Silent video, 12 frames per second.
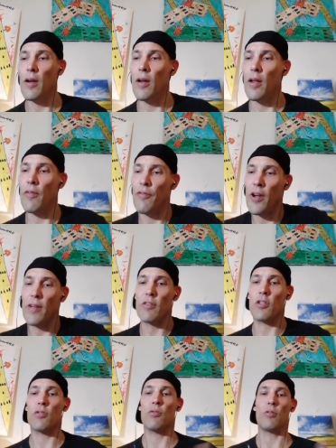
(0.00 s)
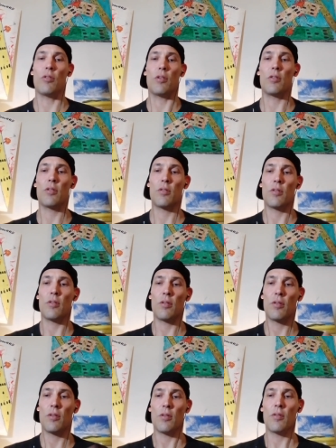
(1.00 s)
Uh, five of Swords.
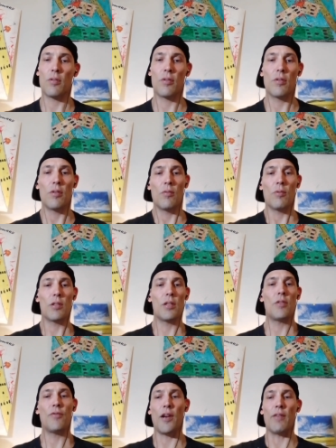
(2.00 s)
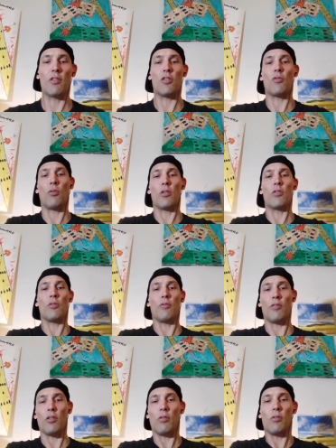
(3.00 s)
Is this Five of Swords of
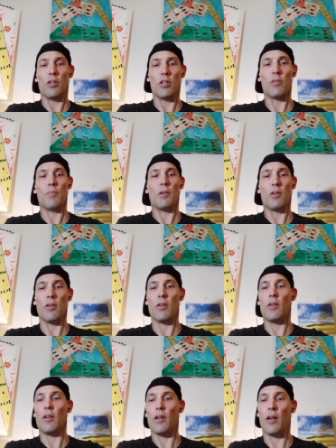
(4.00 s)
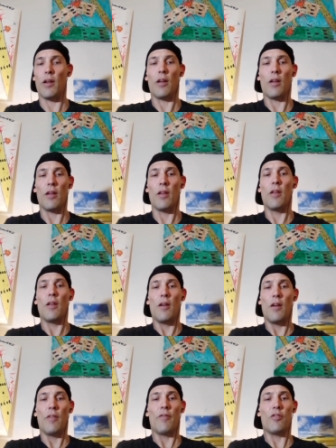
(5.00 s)
the Holy Spirit
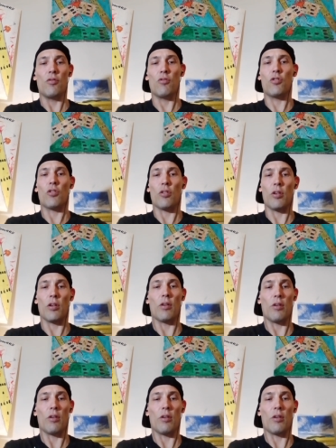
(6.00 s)
in future.